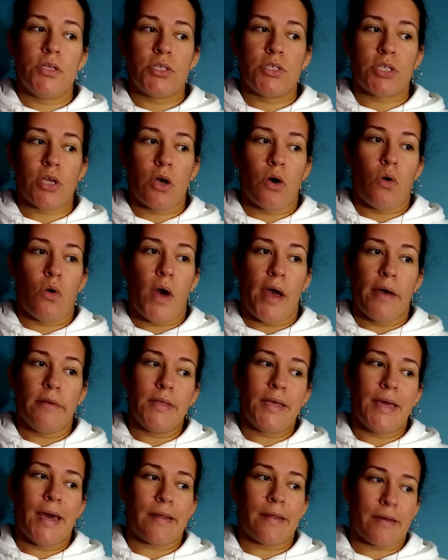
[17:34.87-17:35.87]
so i
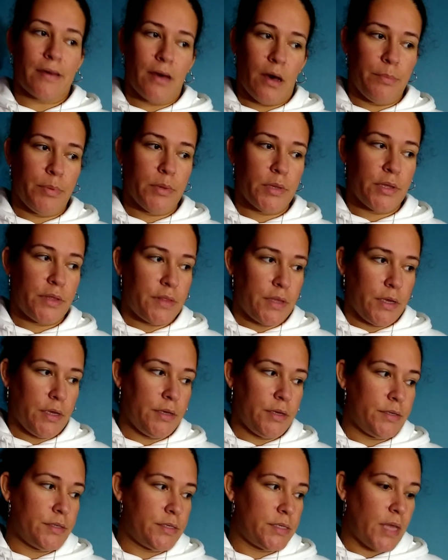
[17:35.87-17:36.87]
only got a couple of
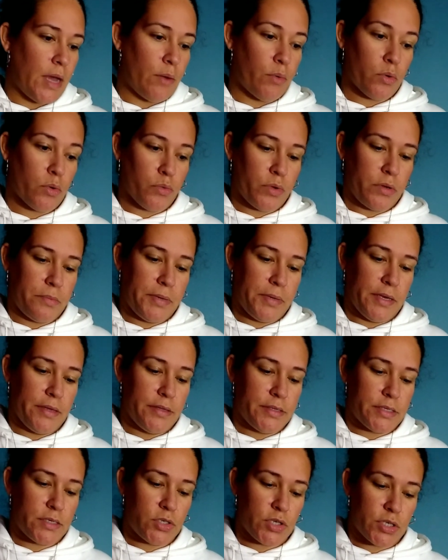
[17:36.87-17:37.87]
things that were
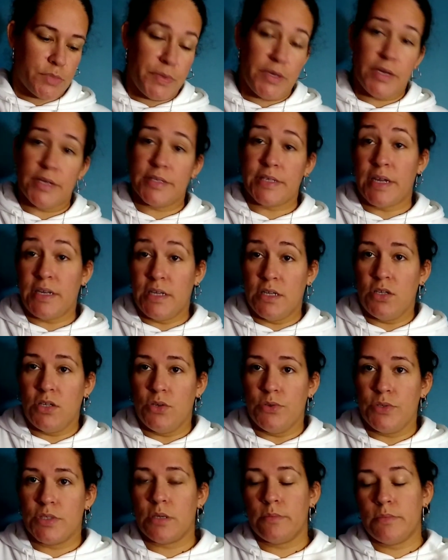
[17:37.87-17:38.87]
repeats just because i did
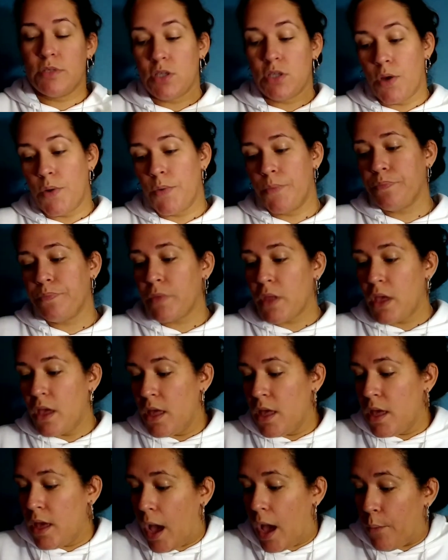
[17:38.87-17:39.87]
use them so
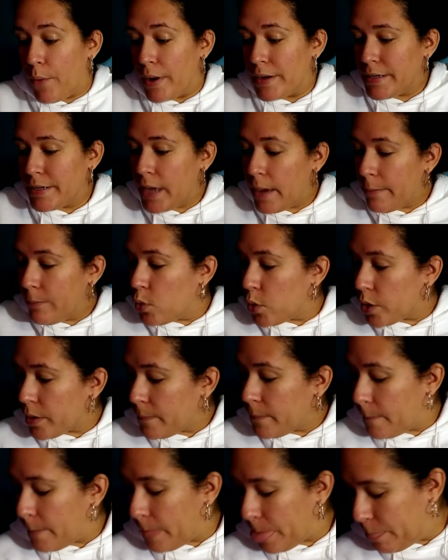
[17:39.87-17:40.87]
i wanted to get
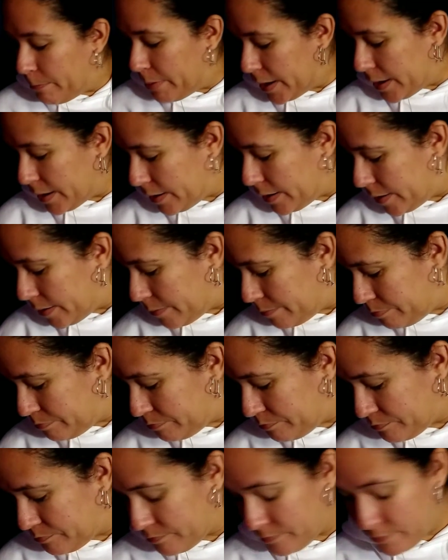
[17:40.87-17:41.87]
more but
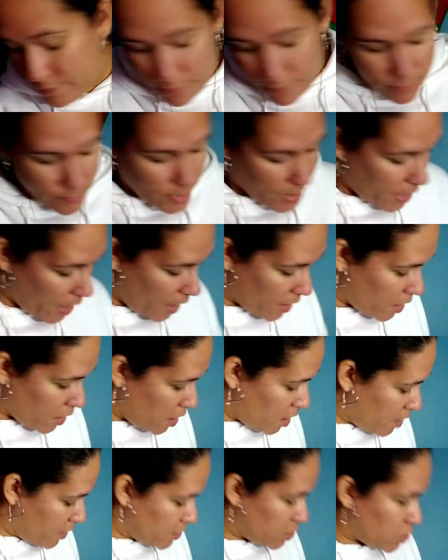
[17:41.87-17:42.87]
um but yeah
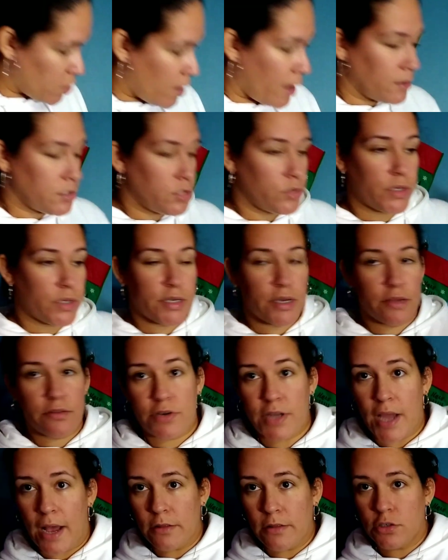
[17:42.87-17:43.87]
so i'll do
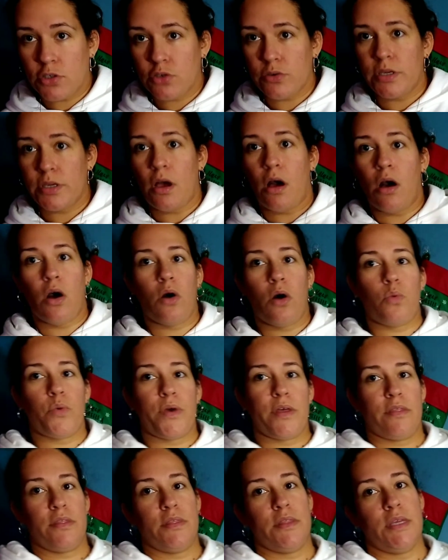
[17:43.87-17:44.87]
another dollar tree haul
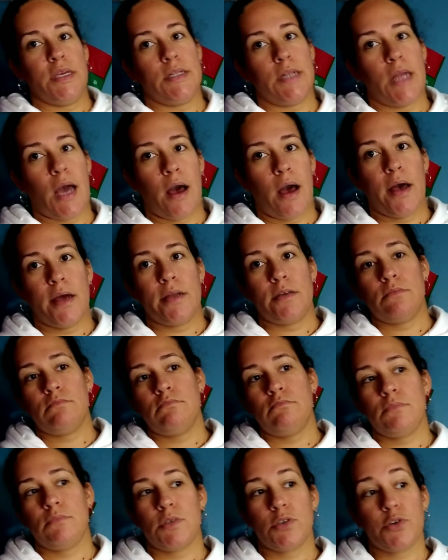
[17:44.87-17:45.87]
with the
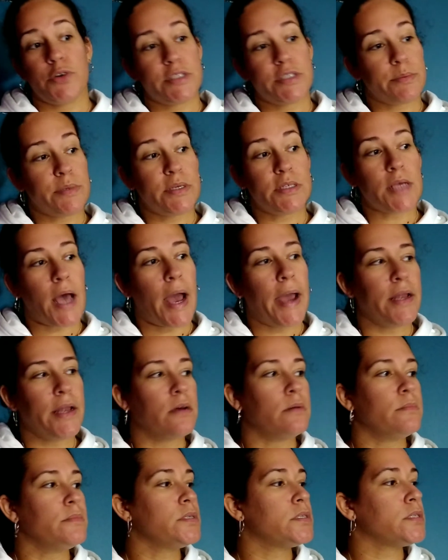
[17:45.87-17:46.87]
non christmas
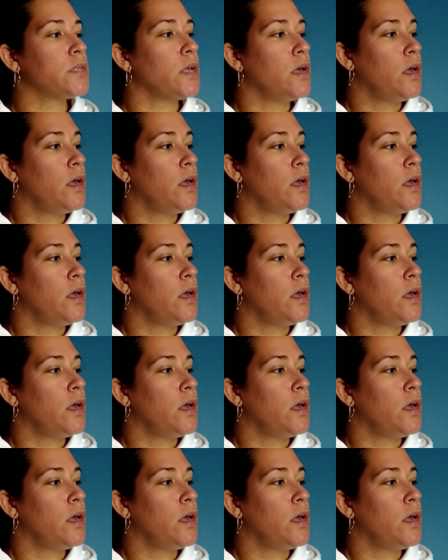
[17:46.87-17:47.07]
items